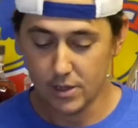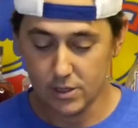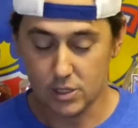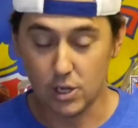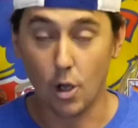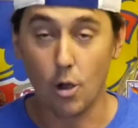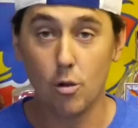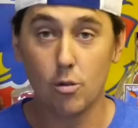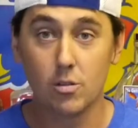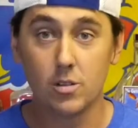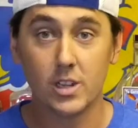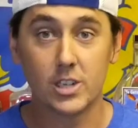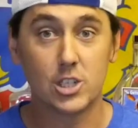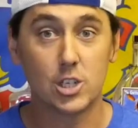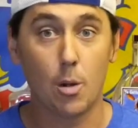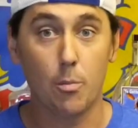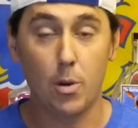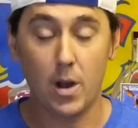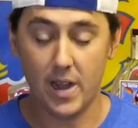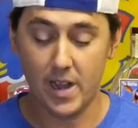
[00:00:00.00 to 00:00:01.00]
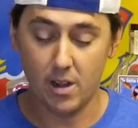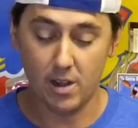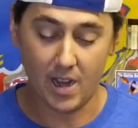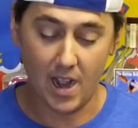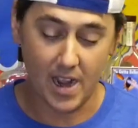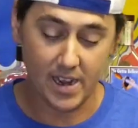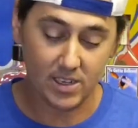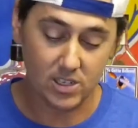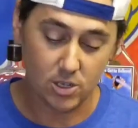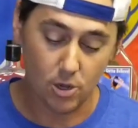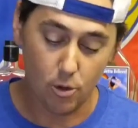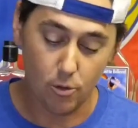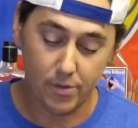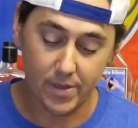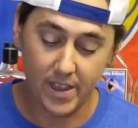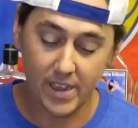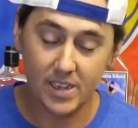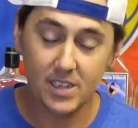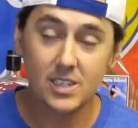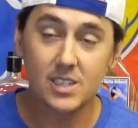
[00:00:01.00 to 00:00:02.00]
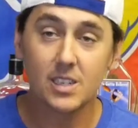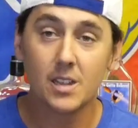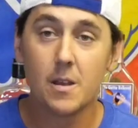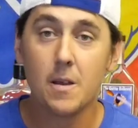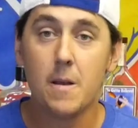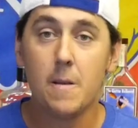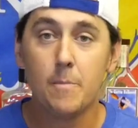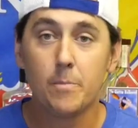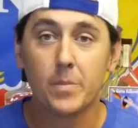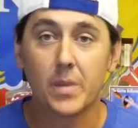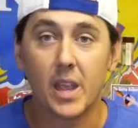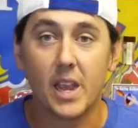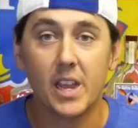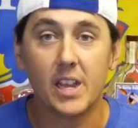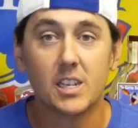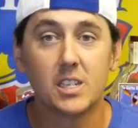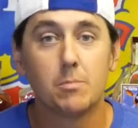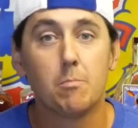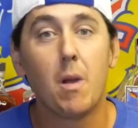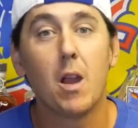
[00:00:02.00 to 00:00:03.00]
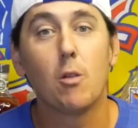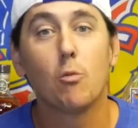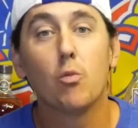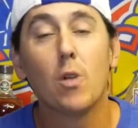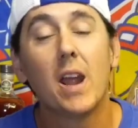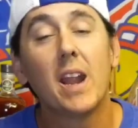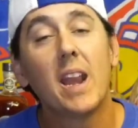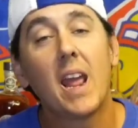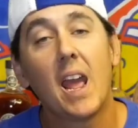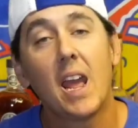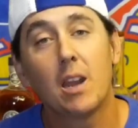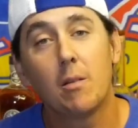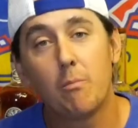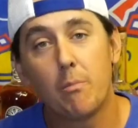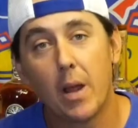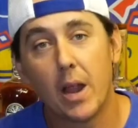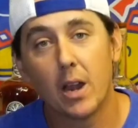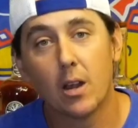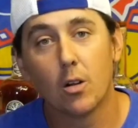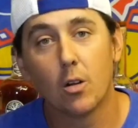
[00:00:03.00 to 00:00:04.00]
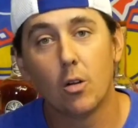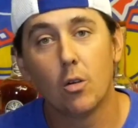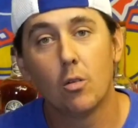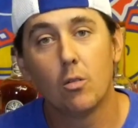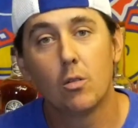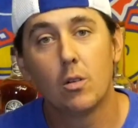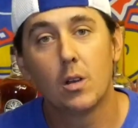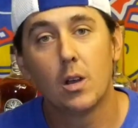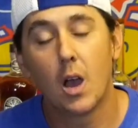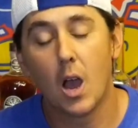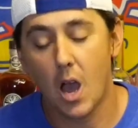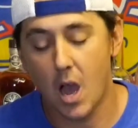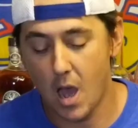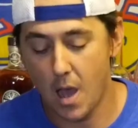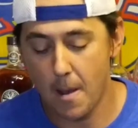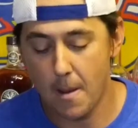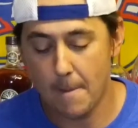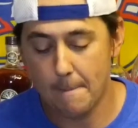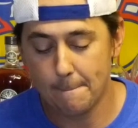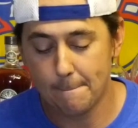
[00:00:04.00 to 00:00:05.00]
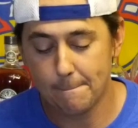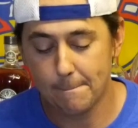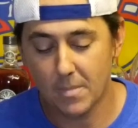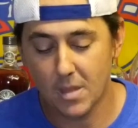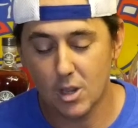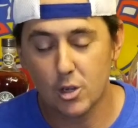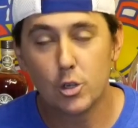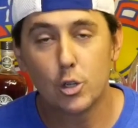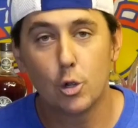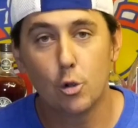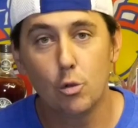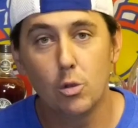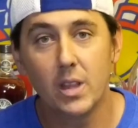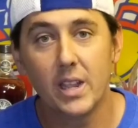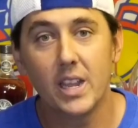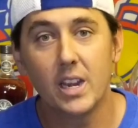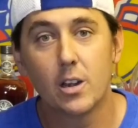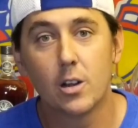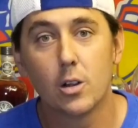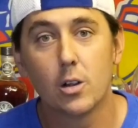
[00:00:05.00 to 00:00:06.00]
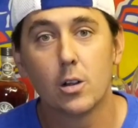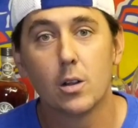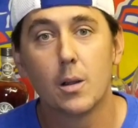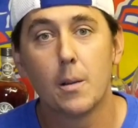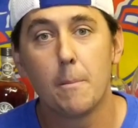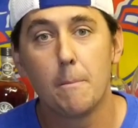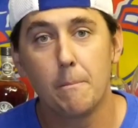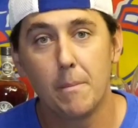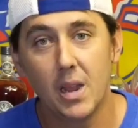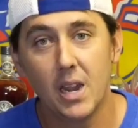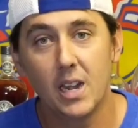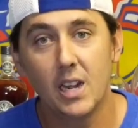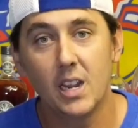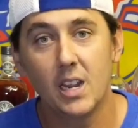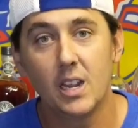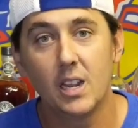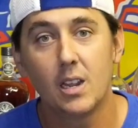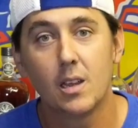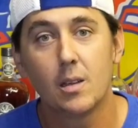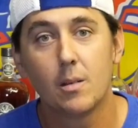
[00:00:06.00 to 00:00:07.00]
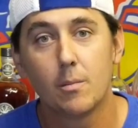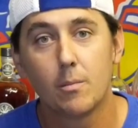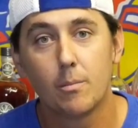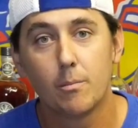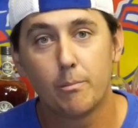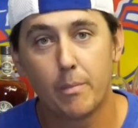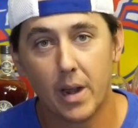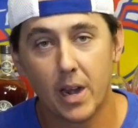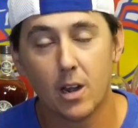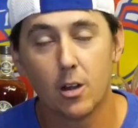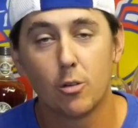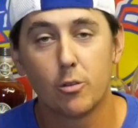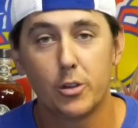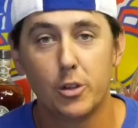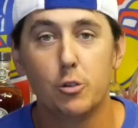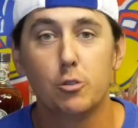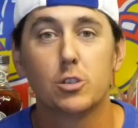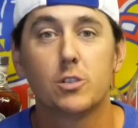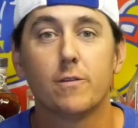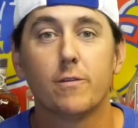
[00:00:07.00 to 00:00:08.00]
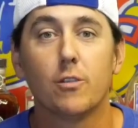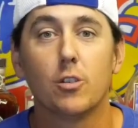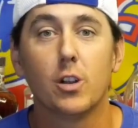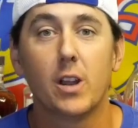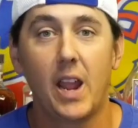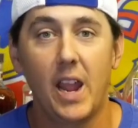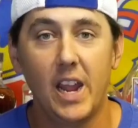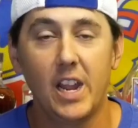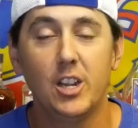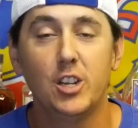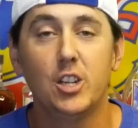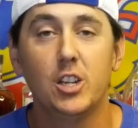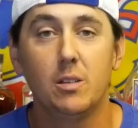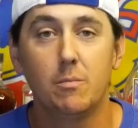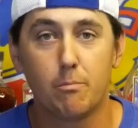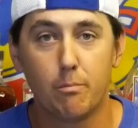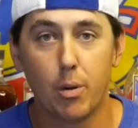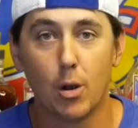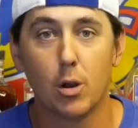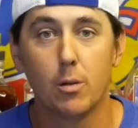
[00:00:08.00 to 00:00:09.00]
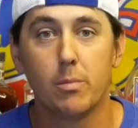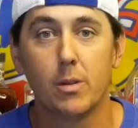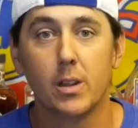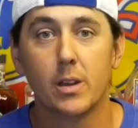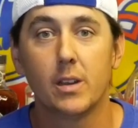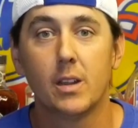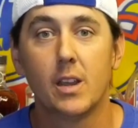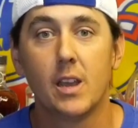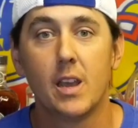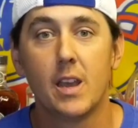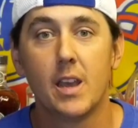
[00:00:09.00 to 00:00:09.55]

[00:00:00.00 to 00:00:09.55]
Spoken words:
So let's jump right in, guys. So this is my Redhead barrel, 2-liter mini barrel used for aging bourbon.